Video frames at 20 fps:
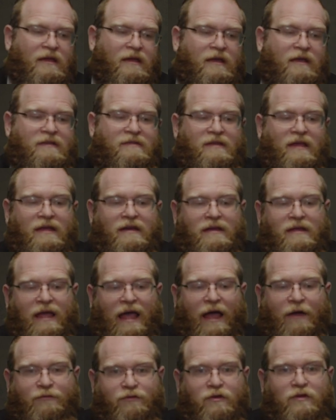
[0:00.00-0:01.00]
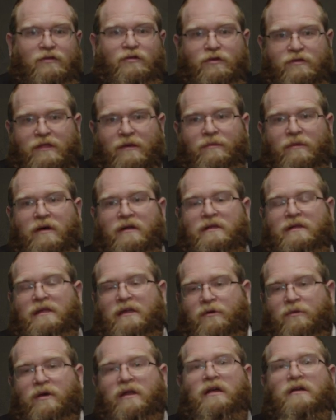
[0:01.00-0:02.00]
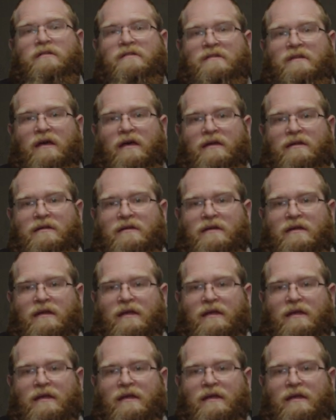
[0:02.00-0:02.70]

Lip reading: He said after he took the money, he went outside